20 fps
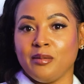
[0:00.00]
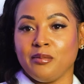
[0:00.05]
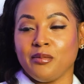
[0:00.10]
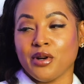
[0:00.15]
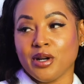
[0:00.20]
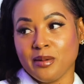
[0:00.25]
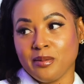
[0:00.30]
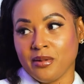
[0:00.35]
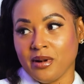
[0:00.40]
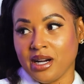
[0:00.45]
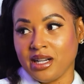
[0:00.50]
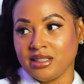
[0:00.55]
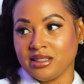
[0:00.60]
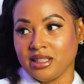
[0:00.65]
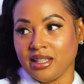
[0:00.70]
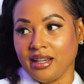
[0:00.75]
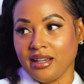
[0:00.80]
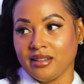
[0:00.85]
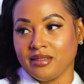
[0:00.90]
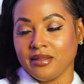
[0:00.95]
per
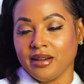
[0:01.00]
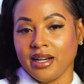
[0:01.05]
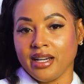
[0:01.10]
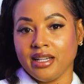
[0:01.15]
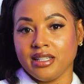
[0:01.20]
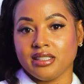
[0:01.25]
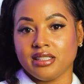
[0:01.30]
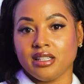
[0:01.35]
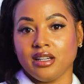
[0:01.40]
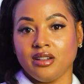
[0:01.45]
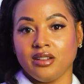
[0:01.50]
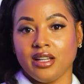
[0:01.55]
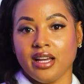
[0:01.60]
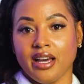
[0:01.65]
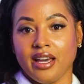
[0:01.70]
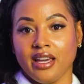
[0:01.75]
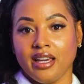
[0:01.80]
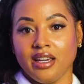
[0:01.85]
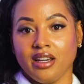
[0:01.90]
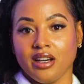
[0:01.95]
project, right? So
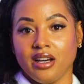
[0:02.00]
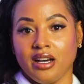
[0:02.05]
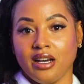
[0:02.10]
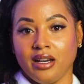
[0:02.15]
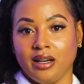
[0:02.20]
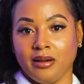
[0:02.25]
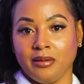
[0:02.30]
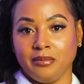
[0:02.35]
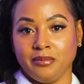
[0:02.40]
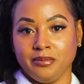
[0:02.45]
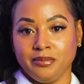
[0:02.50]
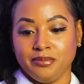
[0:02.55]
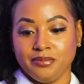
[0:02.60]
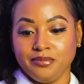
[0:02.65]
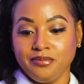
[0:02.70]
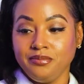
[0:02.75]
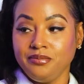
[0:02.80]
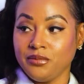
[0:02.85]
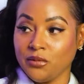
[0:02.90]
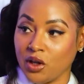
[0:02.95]
like
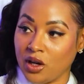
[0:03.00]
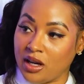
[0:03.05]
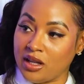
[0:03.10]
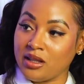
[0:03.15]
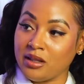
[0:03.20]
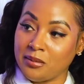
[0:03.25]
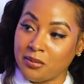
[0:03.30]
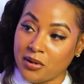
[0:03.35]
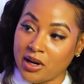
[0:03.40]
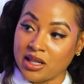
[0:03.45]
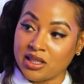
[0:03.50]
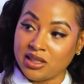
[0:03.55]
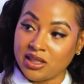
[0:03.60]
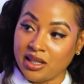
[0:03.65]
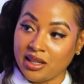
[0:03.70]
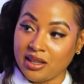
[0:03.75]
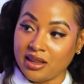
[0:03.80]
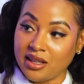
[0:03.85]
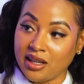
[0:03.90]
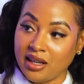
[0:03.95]
on the
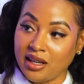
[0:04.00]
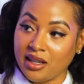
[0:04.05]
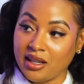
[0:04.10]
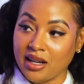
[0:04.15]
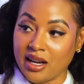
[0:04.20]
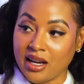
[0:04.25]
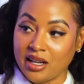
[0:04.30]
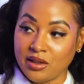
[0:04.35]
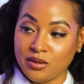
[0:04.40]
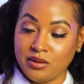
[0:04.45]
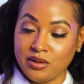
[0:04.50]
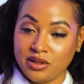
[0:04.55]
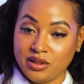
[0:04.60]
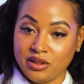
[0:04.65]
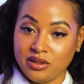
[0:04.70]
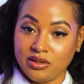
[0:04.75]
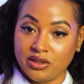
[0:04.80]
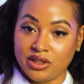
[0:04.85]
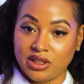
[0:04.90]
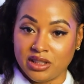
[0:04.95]
project that I
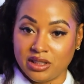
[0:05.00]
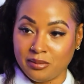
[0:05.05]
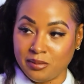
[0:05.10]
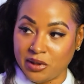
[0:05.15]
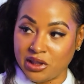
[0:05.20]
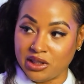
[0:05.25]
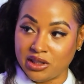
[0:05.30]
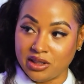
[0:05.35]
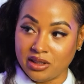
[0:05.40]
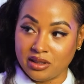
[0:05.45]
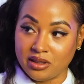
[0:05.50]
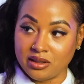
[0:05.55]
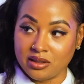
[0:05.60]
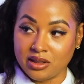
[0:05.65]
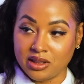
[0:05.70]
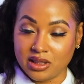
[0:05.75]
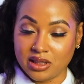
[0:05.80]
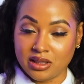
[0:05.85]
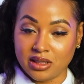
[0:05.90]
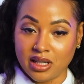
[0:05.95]
just mentioned
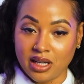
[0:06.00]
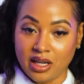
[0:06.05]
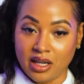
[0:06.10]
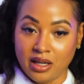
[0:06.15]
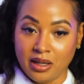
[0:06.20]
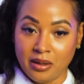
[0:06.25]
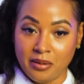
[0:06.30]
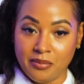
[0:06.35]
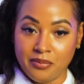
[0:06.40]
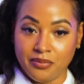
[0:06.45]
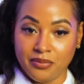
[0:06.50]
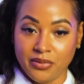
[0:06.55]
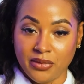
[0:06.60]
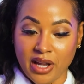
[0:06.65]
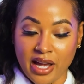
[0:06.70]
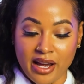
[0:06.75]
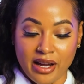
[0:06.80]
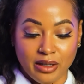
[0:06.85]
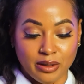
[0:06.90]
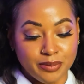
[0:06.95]
just
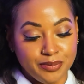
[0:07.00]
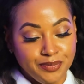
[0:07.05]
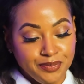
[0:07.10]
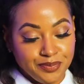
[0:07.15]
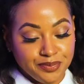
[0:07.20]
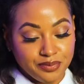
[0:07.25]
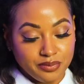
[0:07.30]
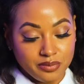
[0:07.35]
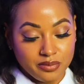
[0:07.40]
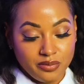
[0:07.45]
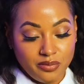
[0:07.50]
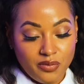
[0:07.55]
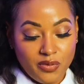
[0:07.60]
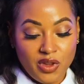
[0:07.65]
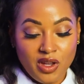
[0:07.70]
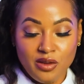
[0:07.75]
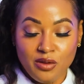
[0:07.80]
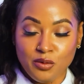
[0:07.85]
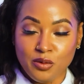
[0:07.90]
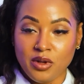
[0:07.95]
now,
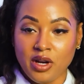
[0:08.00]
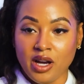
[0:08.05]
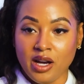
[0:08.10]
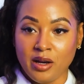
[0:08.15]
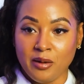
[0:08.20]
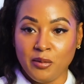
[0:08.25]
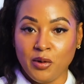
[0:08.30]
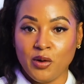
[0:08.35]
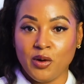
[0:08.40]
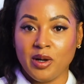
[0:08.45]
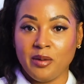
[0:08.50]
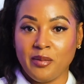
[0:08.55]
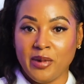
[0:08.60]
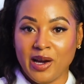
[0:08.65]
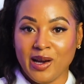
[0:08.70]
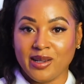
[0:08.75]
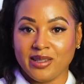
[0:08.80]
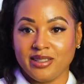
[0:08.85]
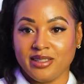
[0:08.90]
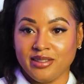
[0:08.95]
going
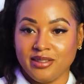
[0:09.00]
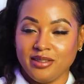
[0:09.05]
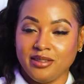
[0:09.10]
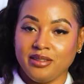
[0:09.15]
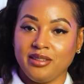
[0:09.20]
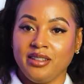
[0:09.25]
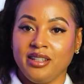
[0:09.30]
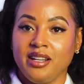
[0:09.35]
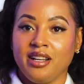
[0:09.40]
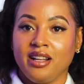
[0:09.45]
back to